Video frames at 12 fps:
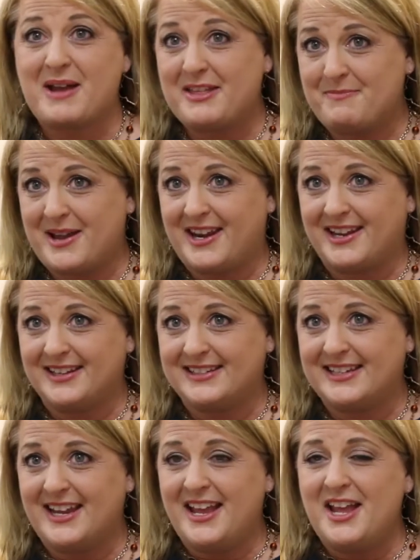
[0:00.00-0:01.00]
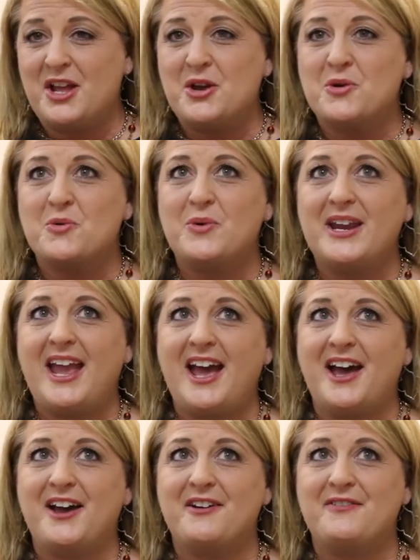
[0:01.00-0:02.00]
Mathematics we
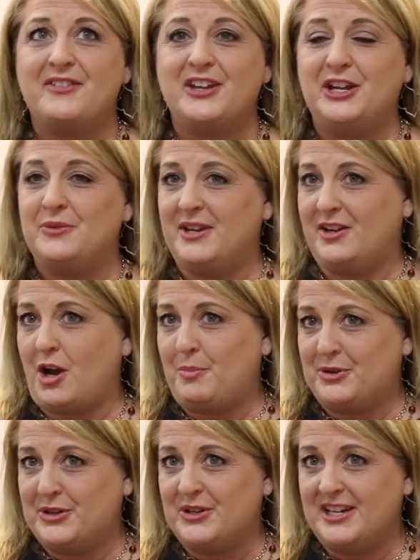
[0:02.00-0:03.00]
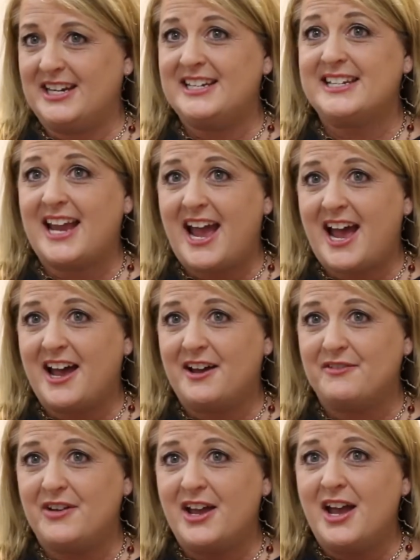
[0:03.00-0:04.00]
have the unique opportunity to
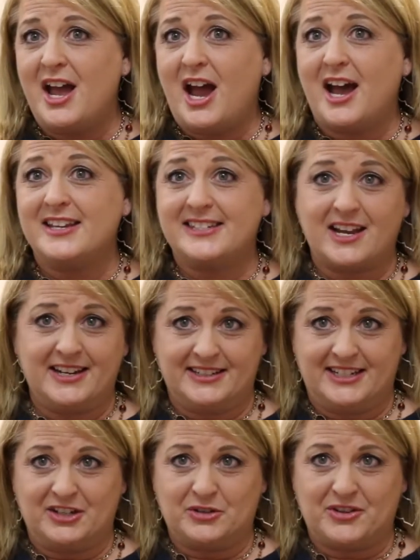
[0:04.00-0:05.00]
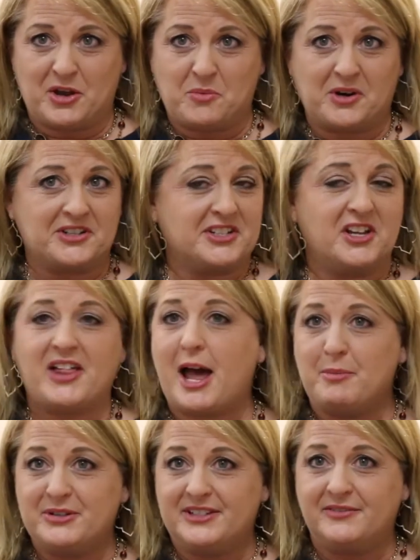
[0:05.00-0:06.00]
have a science teacher that works
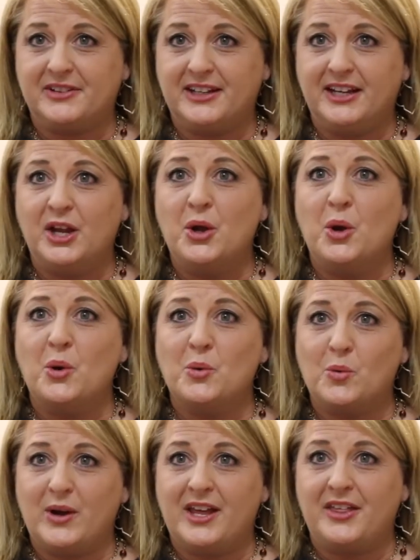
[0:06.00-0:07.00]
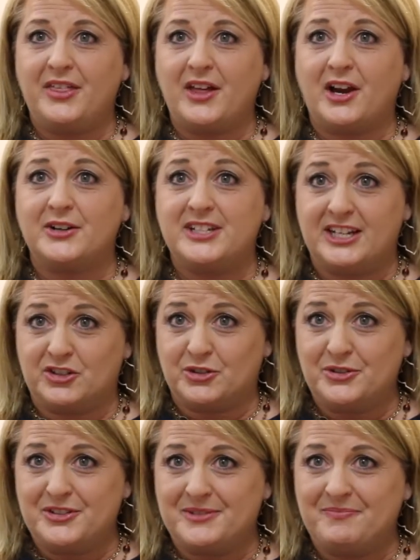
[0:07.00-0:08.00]
collaboratively with our
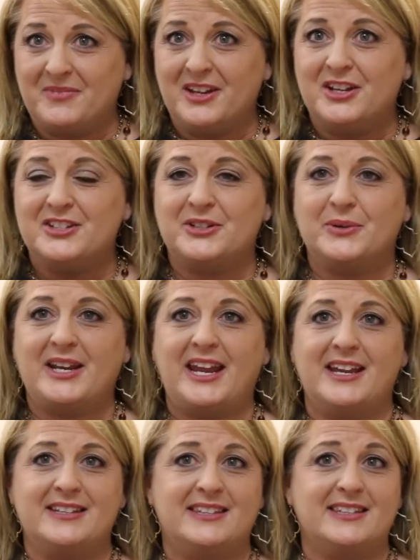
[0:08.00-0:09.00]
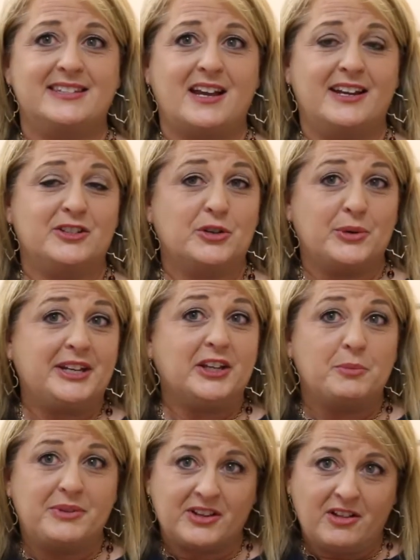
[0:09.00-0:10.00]
teachers to enhance the science
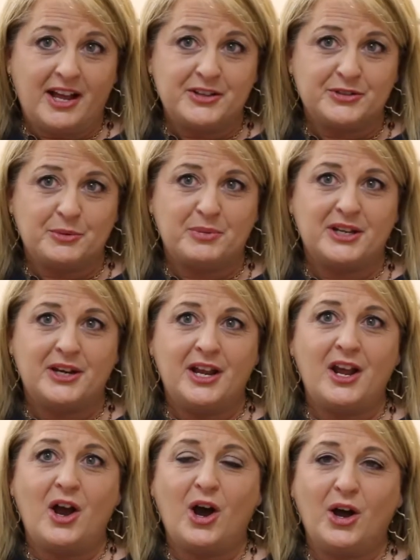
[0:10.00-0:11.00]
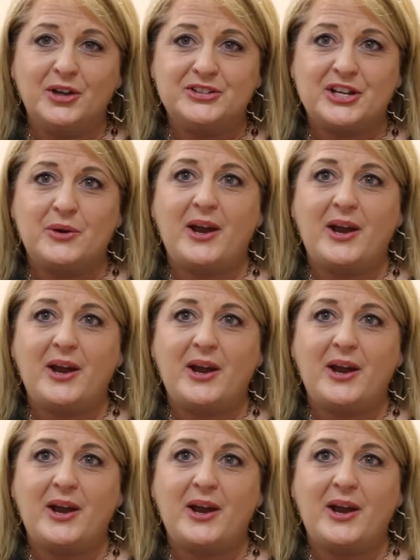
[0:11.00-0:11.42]
curriculum in the classroom, but also